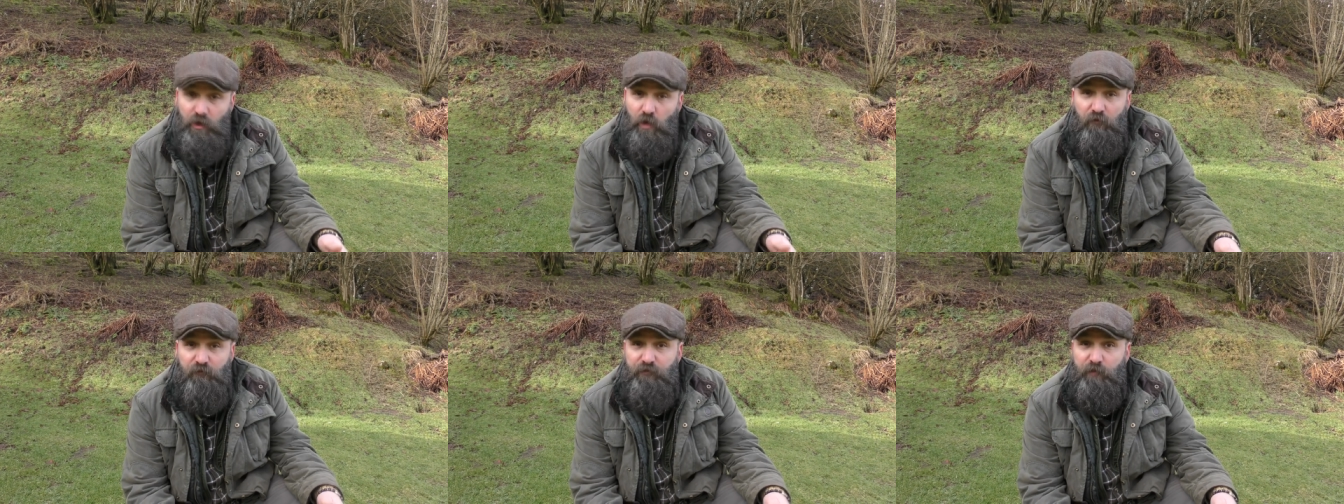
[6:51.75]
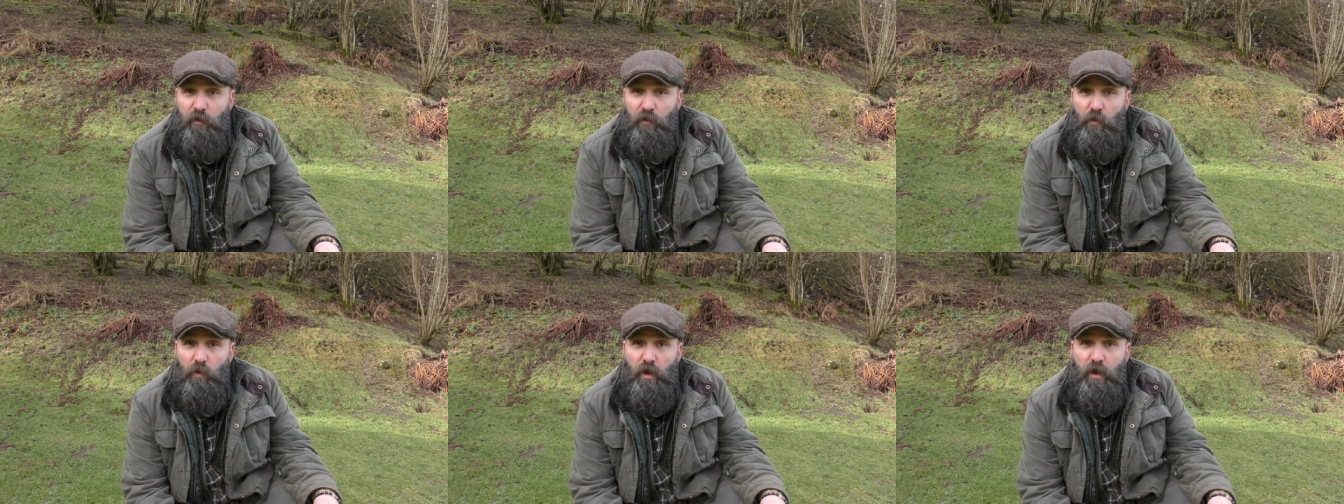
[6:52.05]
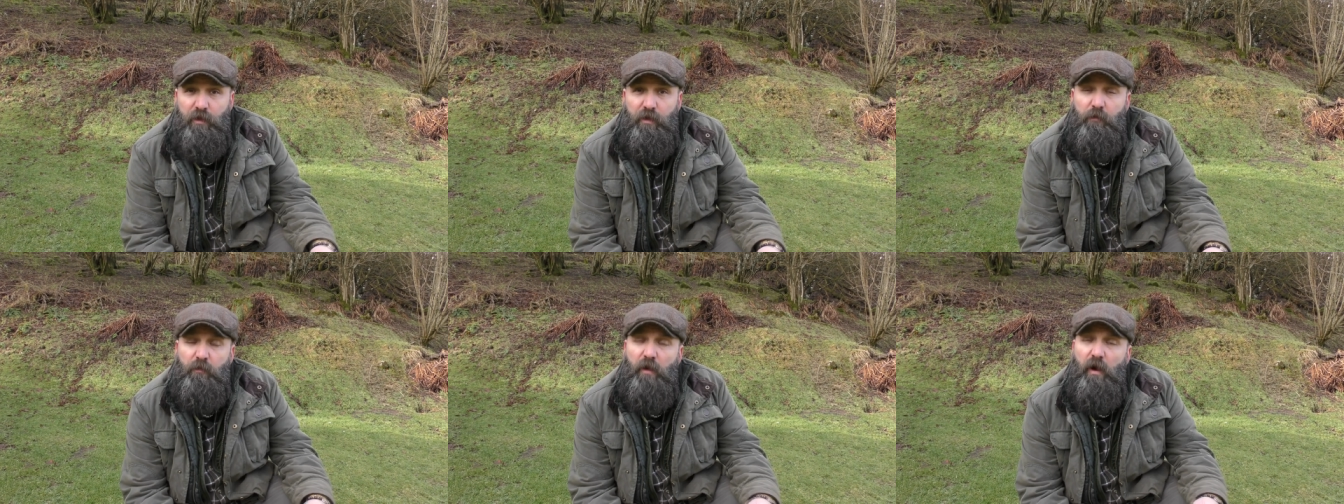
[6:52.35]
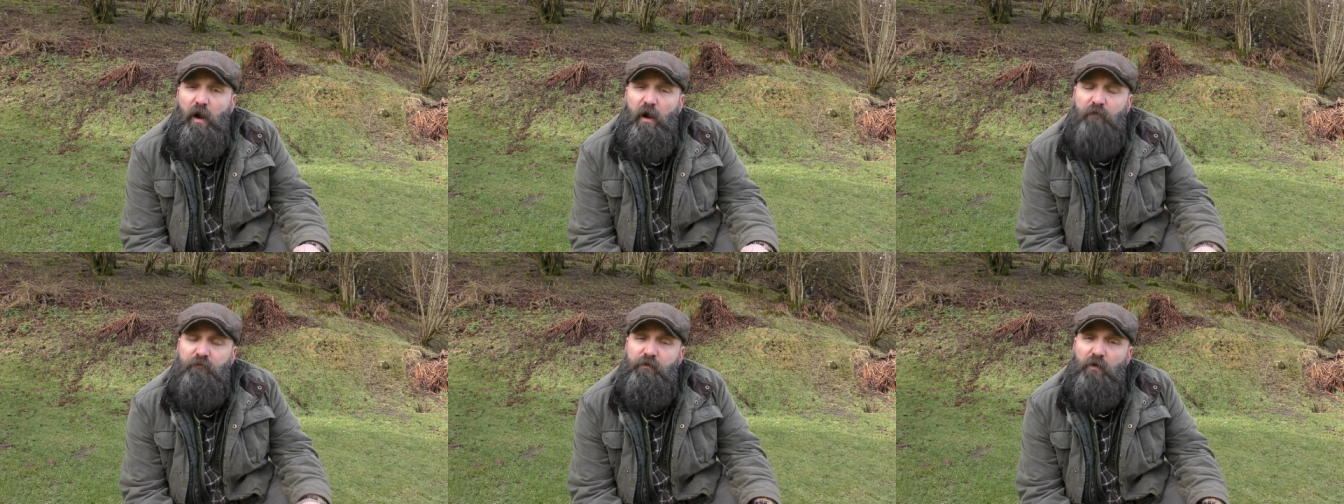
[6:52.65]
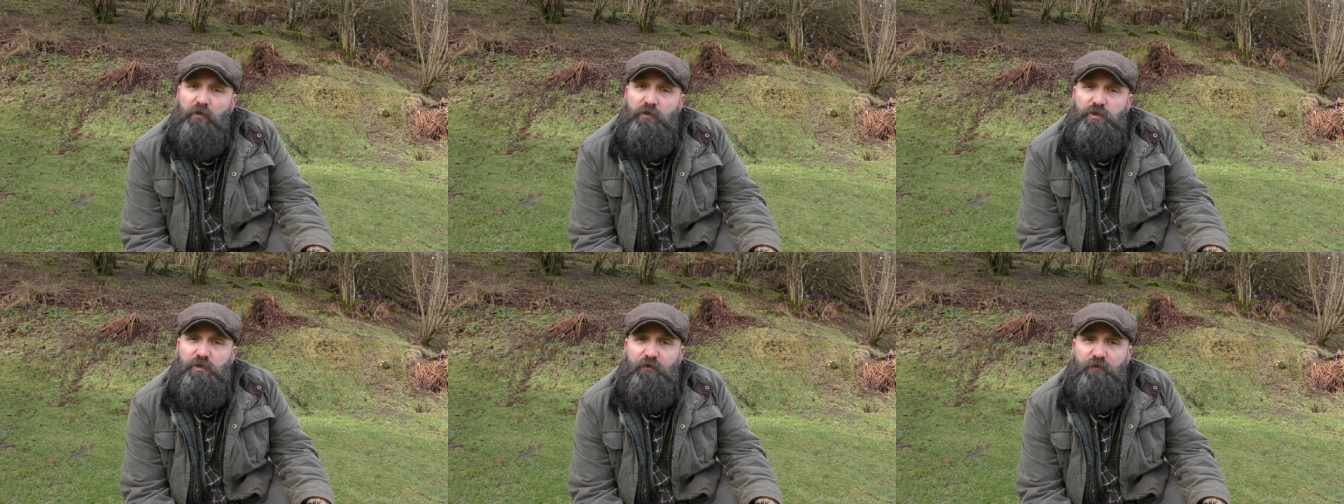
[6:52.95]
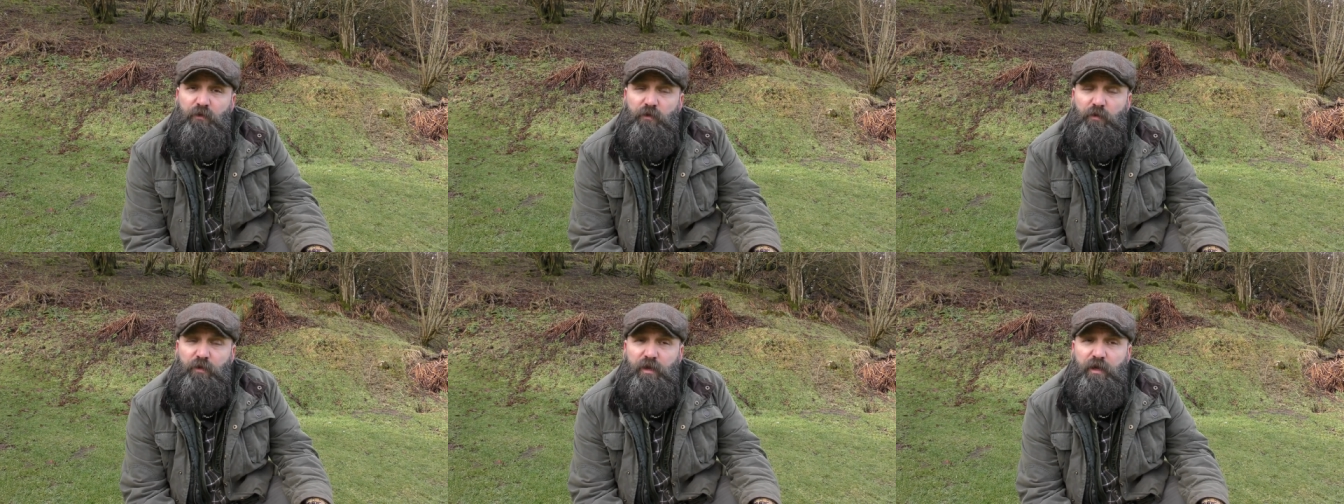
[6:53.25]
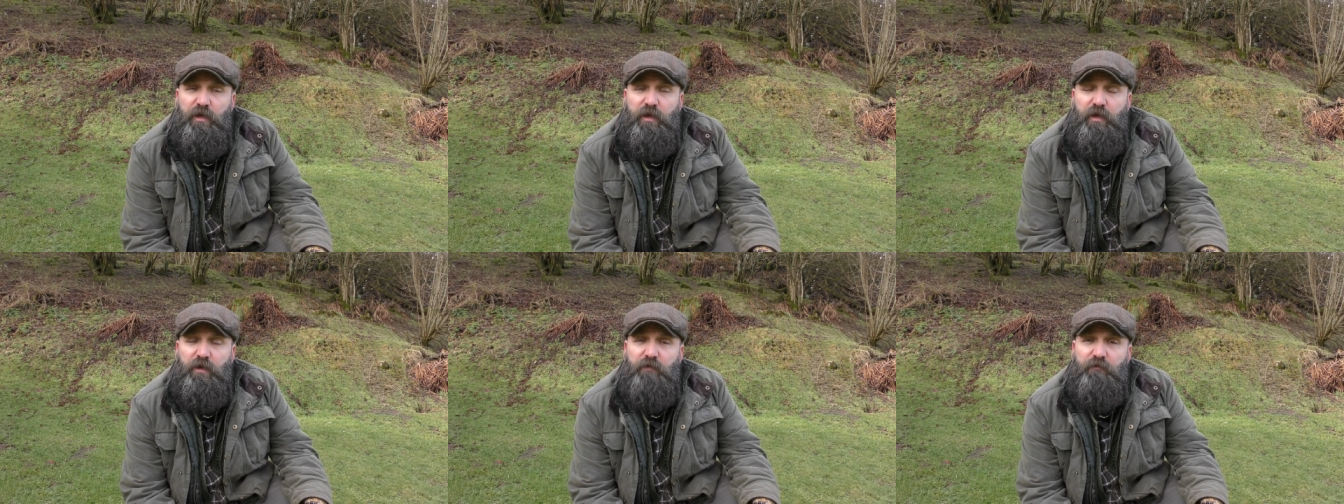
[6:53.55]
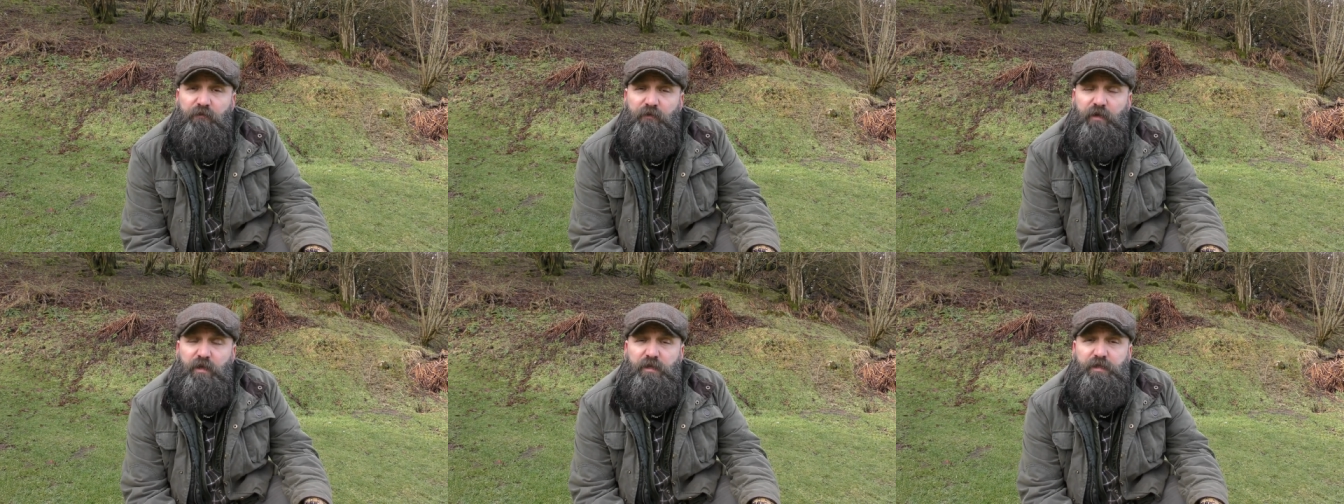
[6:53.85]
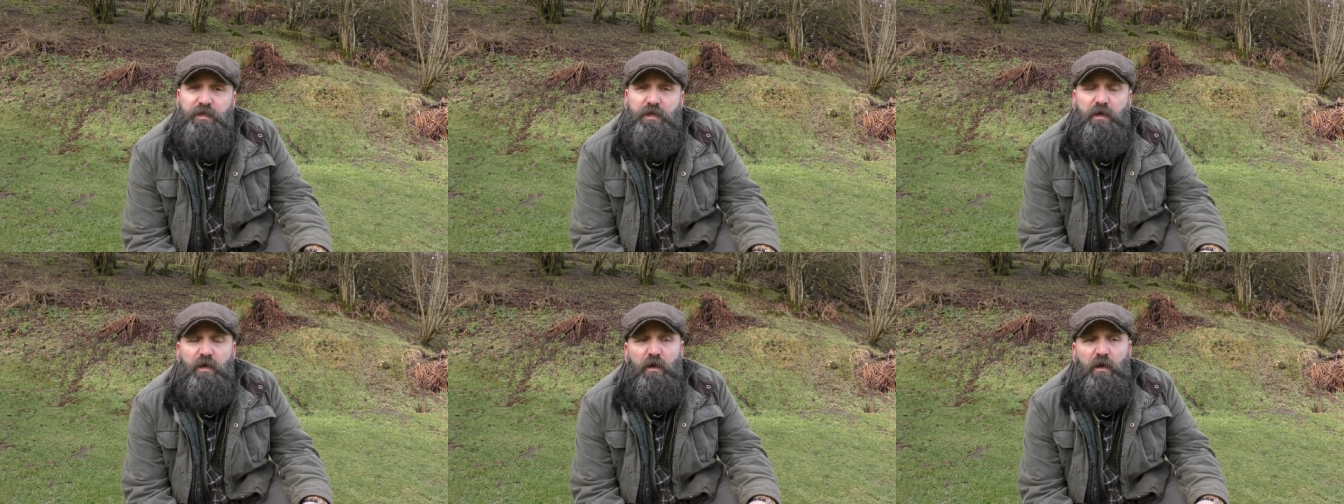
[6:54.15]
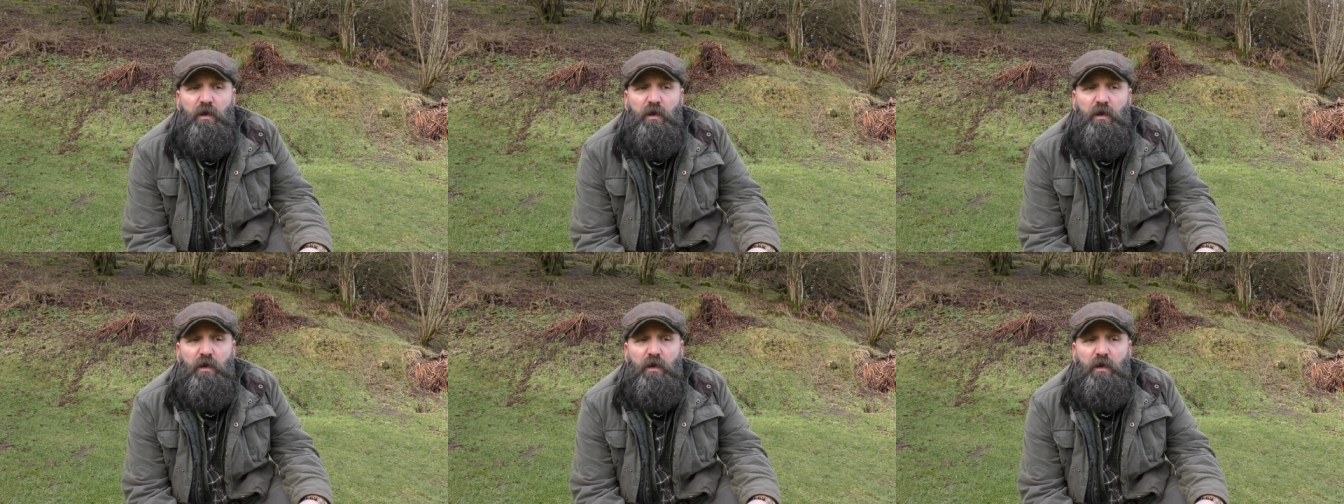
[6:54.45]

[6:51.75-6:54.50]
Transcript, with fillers: comfortable wearing them. I've not suffered with aching feet.